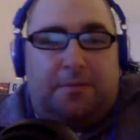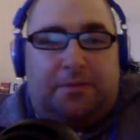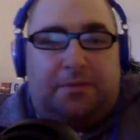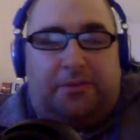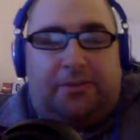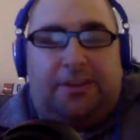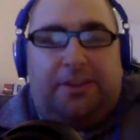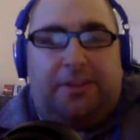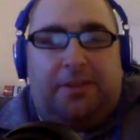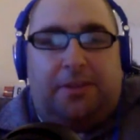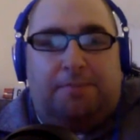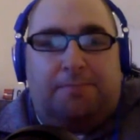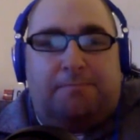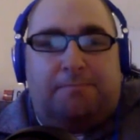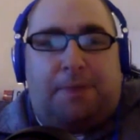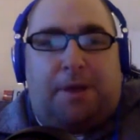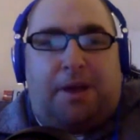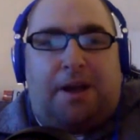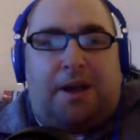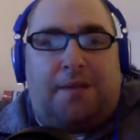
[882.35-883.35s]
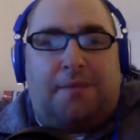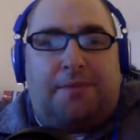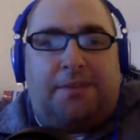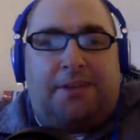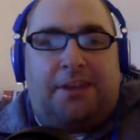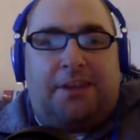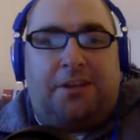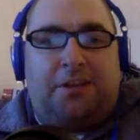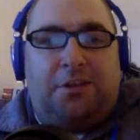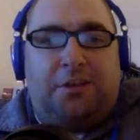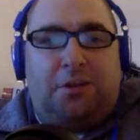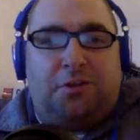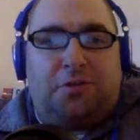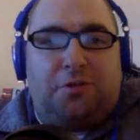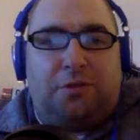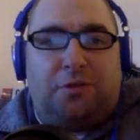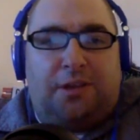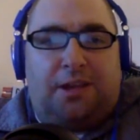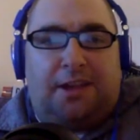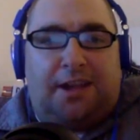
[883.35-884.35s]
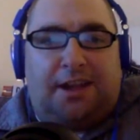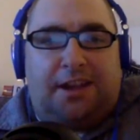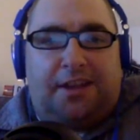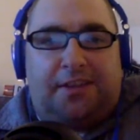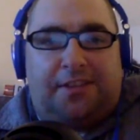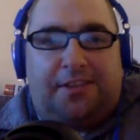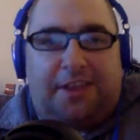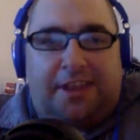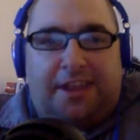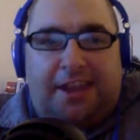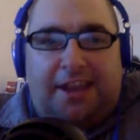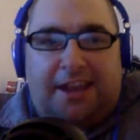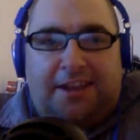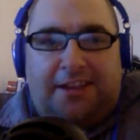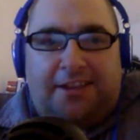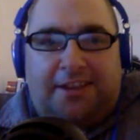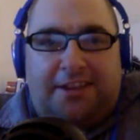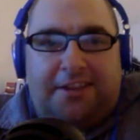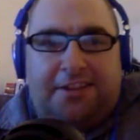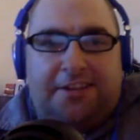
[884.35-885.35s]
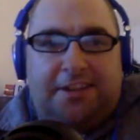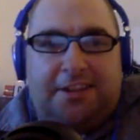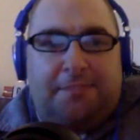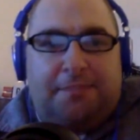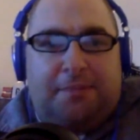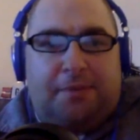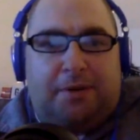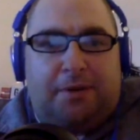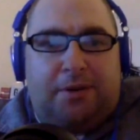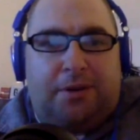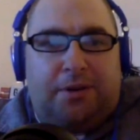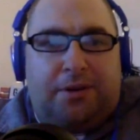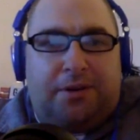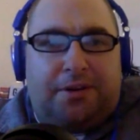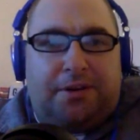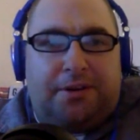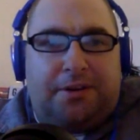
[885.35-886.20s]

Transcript: see their bombs get neutralized at AT&T Park.